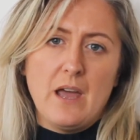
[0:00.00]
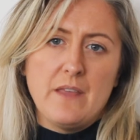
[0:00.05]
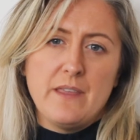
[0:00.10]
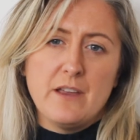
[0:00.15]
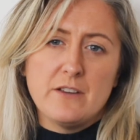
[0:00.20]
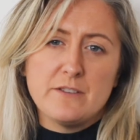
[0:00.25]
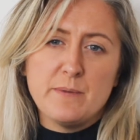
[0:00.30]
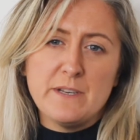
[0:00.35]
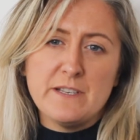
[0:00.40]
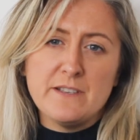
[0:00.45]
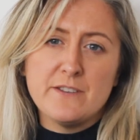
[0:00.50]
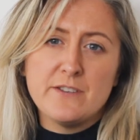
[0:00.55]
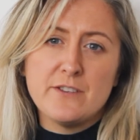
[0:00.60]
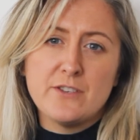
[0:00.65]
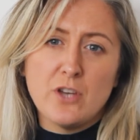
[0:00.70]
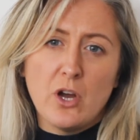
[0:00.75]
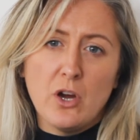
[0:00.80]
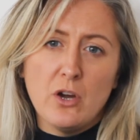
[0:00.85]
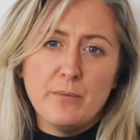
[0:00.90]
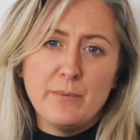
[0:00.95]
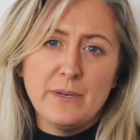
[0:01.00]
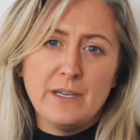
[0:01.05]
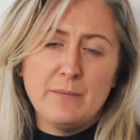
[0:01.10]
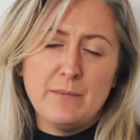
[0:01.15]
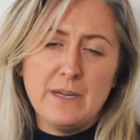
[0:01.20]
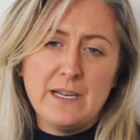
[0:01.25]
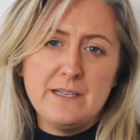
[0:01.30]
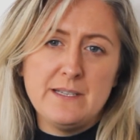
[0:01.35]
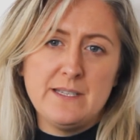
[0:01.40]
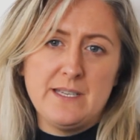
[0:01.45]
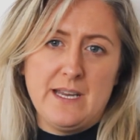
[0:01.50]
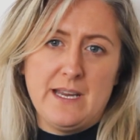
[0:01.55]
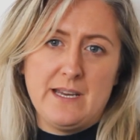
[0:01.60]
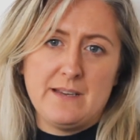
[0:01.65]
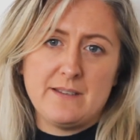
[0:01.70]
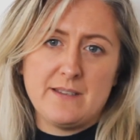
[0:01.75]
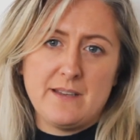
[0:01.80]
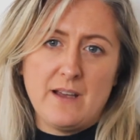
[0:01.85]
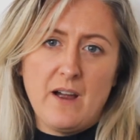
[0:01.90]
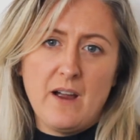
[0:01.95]
There's been so many
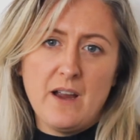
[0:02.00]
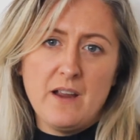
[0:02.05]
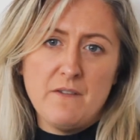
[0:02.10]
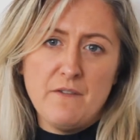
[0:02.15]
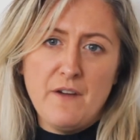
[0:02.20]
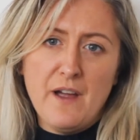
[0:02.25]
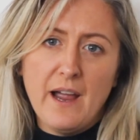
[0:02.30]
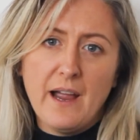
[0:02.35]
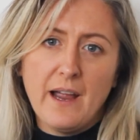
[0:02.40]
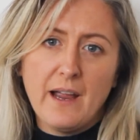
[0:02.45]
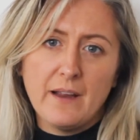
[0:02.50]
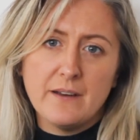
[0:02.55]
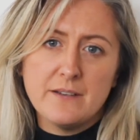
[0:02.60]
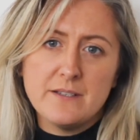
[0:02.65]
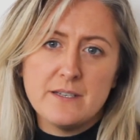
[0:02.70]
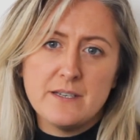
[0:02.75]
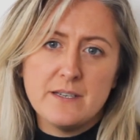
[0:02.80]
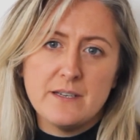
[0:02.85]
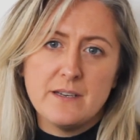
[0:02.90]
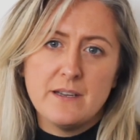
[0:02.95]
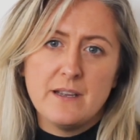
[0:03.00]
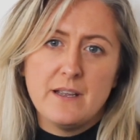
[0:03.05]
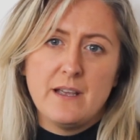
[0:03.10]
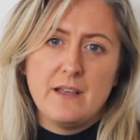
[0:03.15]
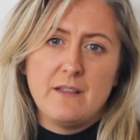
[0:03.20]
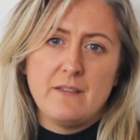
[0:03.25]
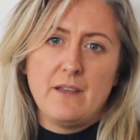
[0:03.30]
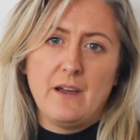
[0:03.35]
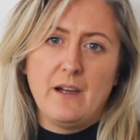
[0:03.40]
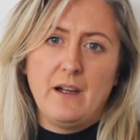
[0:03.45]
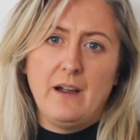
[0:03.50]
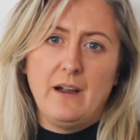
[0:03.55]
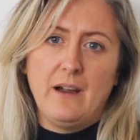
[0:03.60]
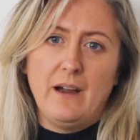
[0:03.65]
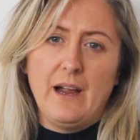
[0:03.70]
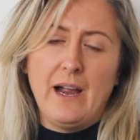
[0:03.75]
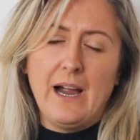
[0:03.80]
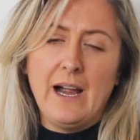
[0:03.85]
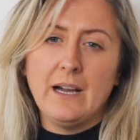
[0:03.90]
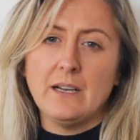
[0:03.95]
meetings that I have had
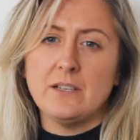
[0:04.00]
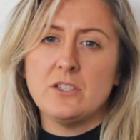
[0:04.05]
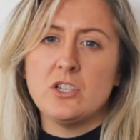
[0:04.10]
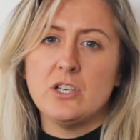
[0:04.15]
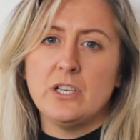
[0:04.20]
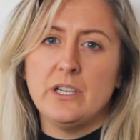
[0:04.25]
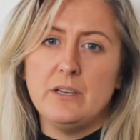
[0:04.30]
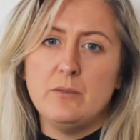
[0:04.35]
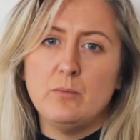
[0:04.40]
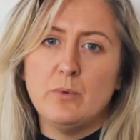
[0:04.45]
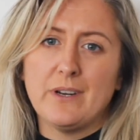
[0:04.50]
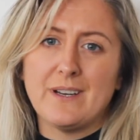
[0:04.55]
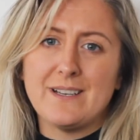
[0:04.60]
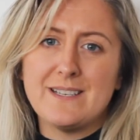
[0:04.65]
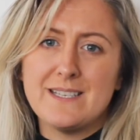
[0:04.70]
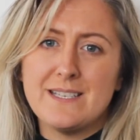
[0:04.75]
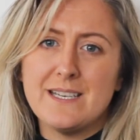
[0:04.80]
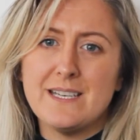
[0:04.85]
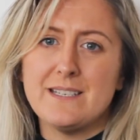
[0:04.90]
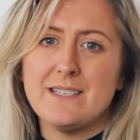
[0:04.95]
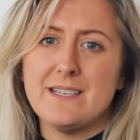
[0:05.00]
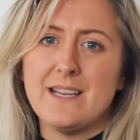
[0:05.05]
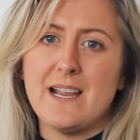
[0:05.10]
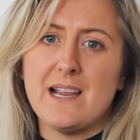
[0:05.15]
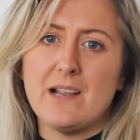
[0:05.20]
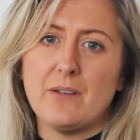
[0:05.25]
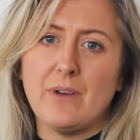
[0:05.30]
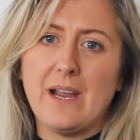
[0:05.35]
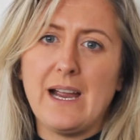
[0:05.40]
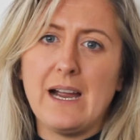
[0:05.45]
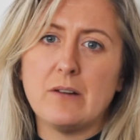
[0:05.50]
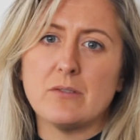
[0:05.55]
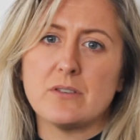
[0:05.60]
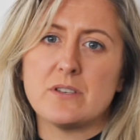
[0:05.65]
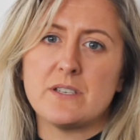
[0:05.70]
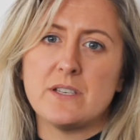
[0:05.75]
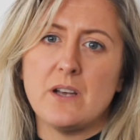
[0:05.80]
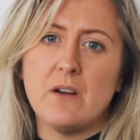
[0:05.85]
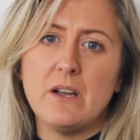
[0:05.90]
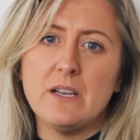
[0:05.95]
that actually when I sit down
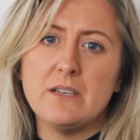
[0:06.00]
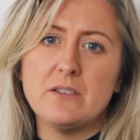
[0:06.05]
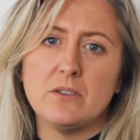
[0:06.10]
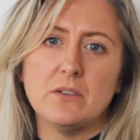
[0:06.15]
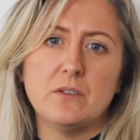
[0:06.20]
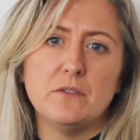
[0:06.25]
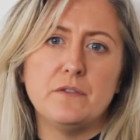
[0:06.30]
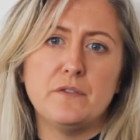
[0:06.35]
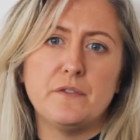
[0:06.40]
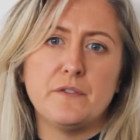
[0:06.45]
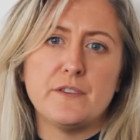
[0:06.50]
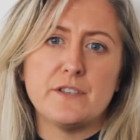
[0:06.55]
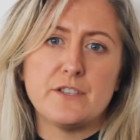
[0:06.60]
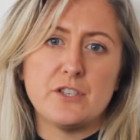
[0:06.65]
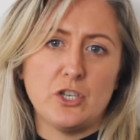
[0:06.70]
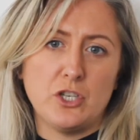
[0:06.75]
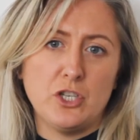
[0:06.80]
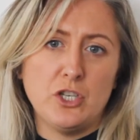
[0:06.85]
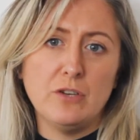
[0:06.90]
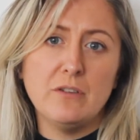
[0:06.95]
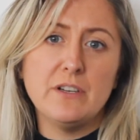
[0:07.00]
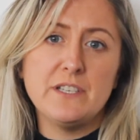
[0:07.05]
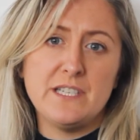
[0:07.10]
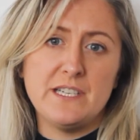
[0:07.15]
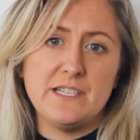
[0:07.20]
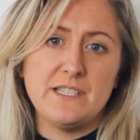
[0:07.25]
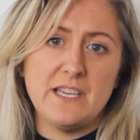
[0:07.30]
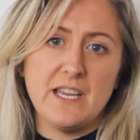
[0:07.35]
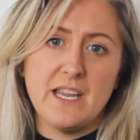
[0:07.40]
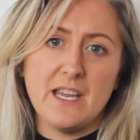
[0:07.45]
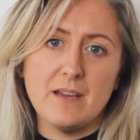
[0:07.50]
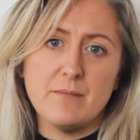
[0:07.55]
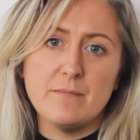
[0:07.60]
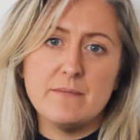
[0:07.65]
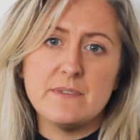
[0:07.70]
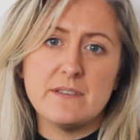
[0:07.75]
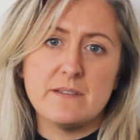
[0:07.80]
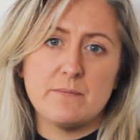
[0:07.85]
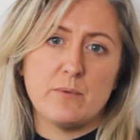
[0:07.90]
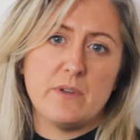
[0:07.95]
outside of the security
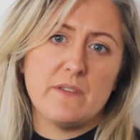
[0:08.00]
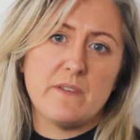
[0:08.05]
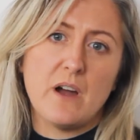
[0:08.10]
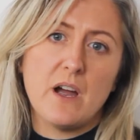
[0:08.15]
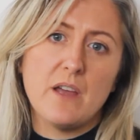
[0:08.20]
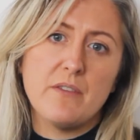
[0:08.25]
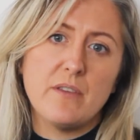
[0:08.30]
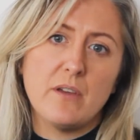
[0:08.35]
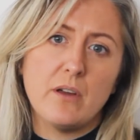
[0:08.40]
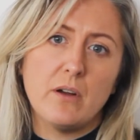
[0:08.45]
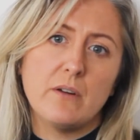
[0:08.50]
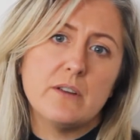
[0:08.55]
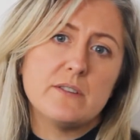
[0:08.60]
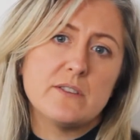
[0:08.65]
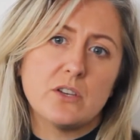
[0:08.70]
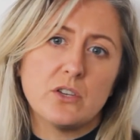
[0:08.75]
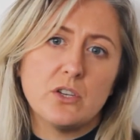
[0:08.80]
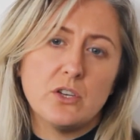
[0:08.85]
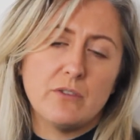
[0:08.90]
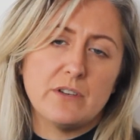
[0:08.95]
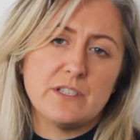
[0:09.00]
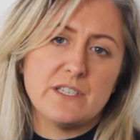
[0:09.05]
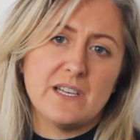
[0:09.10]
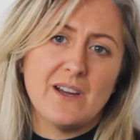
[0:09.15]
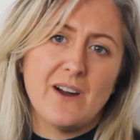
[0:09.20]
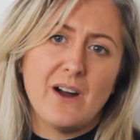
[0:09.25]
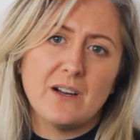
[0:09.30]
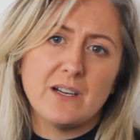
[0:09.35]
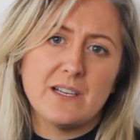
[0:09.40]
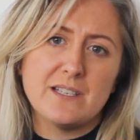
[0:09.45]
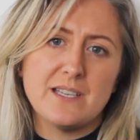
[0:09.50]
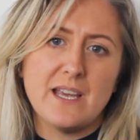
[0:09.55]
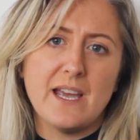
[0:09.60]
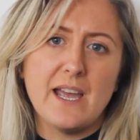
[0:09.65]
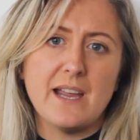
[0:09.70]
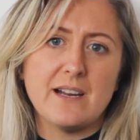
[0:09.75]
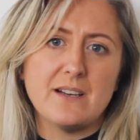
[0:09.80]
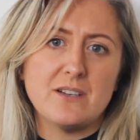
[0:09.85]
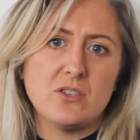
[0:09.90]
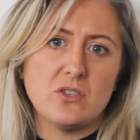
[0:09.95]
teams with either a security
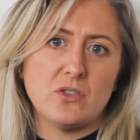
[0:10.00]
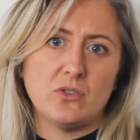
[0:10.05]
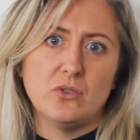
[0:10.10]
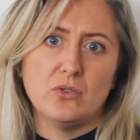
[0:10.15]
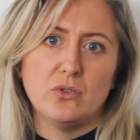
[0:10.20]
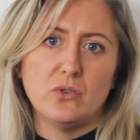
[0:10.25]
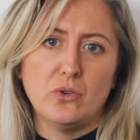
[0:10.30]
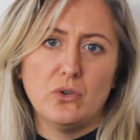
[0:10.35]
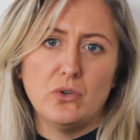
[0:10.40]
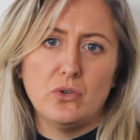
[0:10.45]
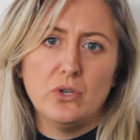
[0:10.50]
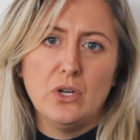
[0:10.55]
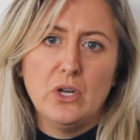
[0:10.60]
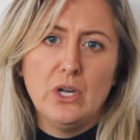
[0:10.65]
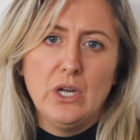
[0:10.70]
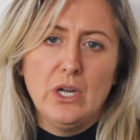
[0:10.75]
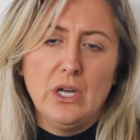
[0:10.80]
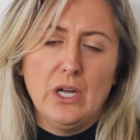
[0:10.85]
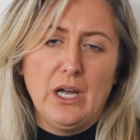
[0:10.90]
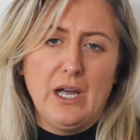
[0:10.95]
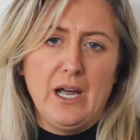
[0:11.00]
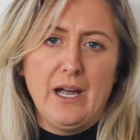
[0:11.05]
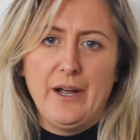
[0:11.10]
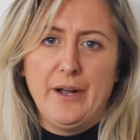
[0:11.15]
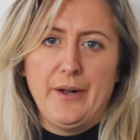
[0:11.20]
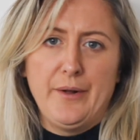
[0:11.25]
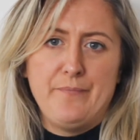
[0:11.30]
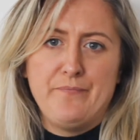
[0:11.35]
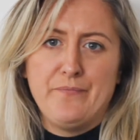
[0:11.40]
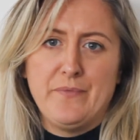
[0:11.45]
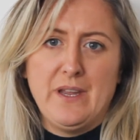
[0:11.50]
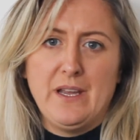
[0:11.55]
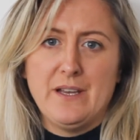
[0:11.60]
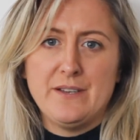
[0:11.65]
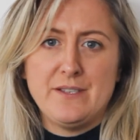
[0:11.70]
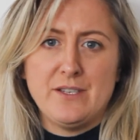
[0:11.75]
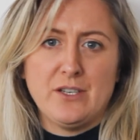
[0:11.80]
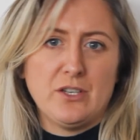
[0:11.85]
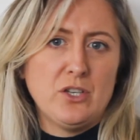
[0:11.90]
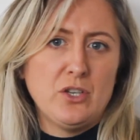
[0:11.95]
architect or a
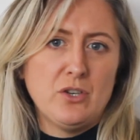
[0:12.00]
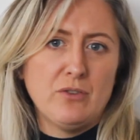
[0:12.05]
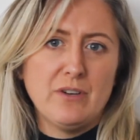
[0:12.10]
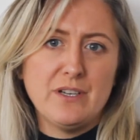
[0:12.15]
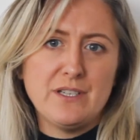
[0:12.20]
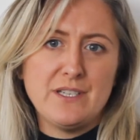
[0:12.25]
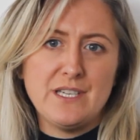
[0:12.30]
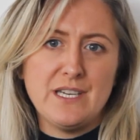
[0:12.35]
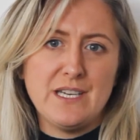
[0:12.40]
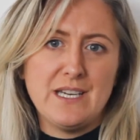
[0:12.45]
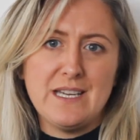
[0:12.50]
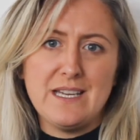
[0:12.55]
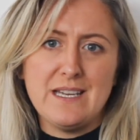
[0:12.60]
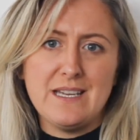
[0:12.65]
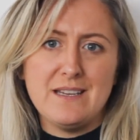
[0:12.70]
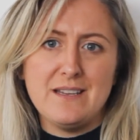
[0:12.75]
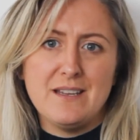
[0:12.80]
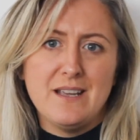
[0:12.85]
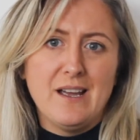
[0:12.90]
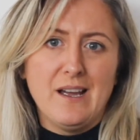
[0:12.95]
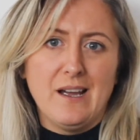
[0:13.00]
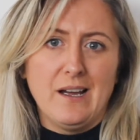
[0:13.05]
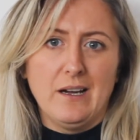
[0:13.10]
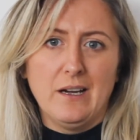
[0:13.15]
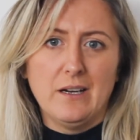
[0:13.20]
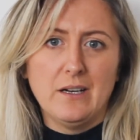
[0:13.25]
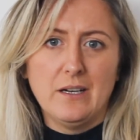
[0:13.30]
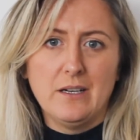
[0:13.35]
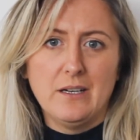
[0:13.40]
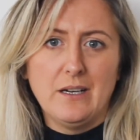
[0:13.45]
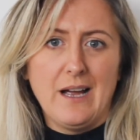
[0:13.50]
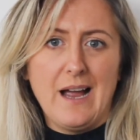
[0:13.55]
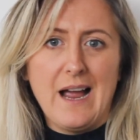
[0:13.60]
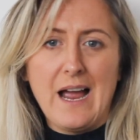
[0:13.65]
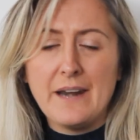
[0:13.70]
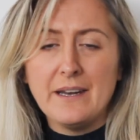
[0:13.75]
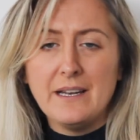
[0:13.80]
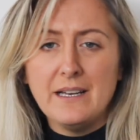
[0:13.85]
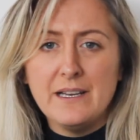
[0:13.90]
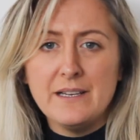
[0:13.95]
security
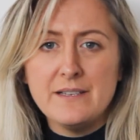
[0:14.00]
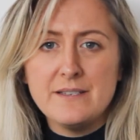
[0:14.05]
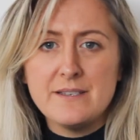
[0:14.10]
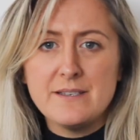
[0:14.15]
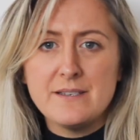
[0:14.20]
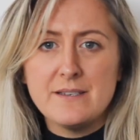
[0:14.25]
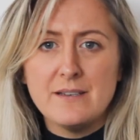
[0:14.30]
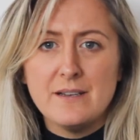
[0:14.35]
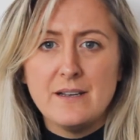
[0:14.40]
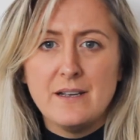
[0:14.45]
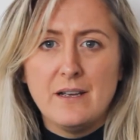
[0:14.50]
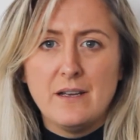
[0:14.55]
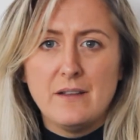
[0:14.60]
analyst,